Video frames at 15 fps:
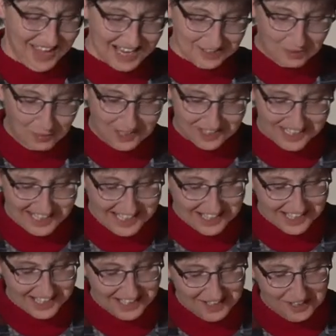that's where
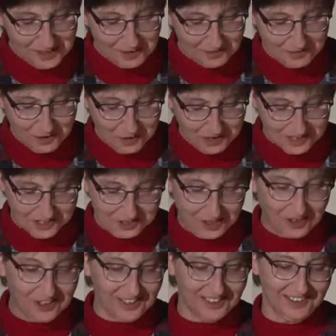TCU, of course,
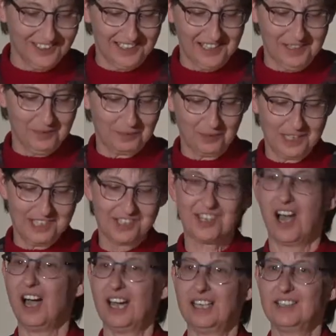currently
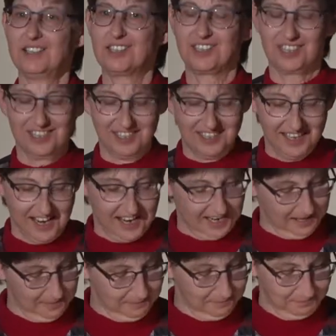resides today.